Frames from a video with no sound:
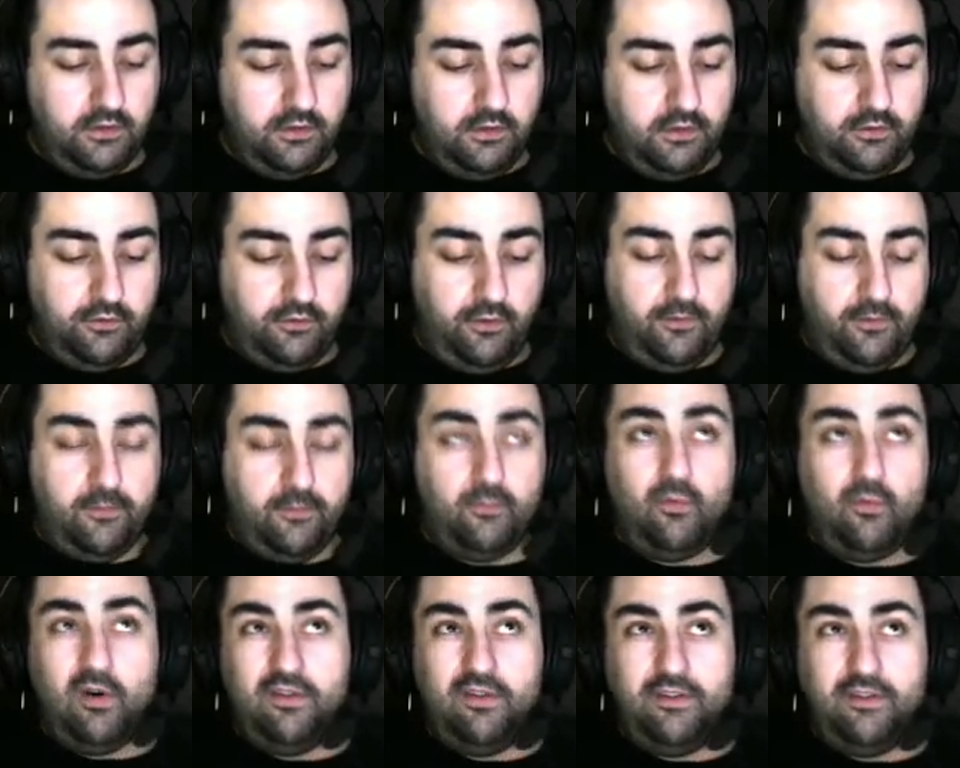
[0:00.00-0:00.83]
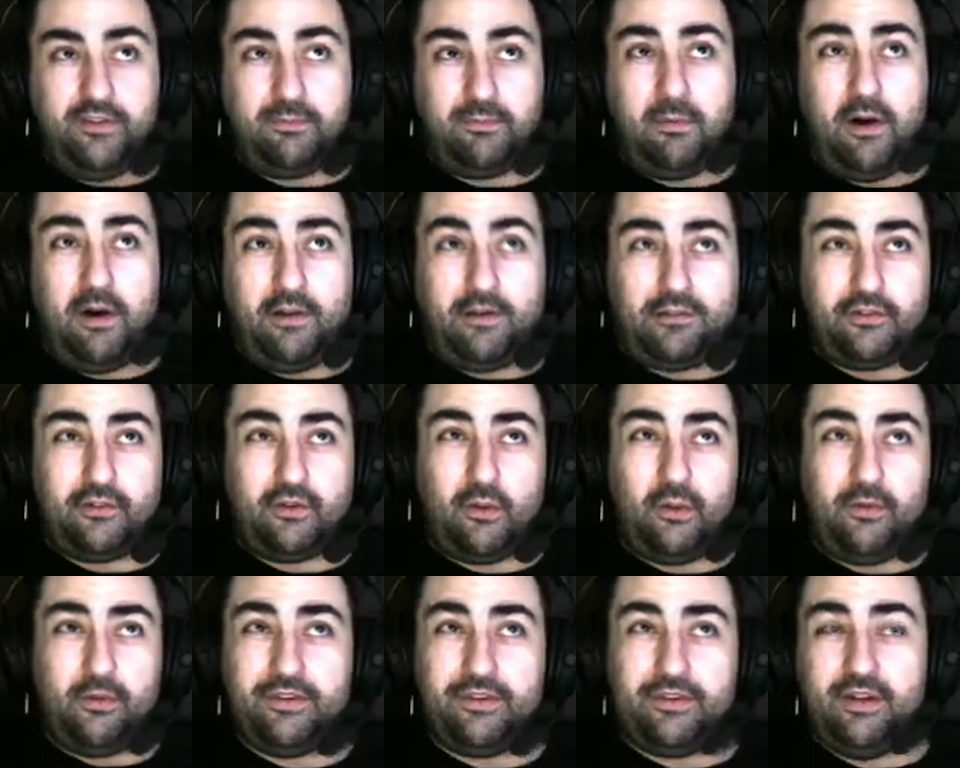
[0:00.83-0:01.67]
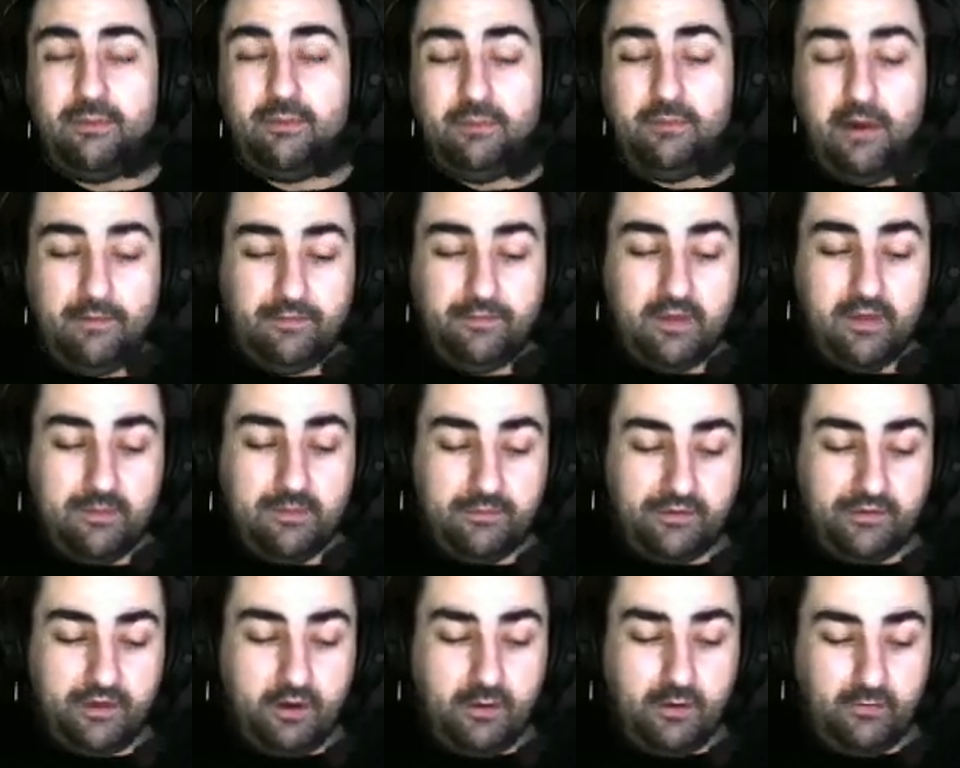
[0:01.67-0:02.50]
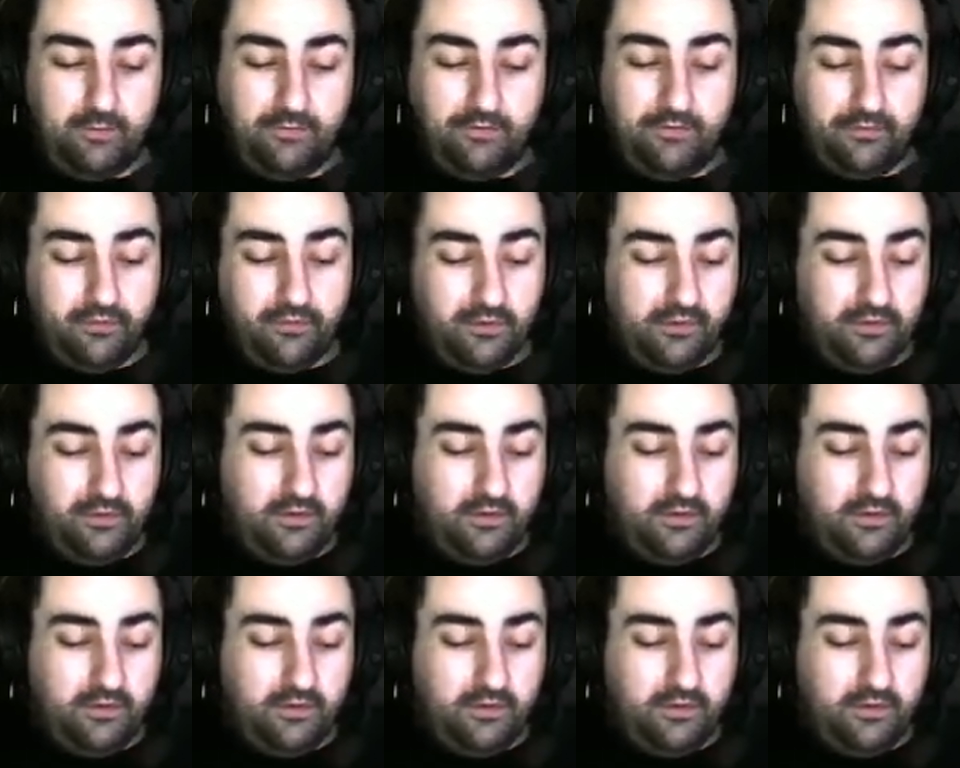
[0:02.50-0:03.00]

Turn 1, this boss is always going to buff themselves.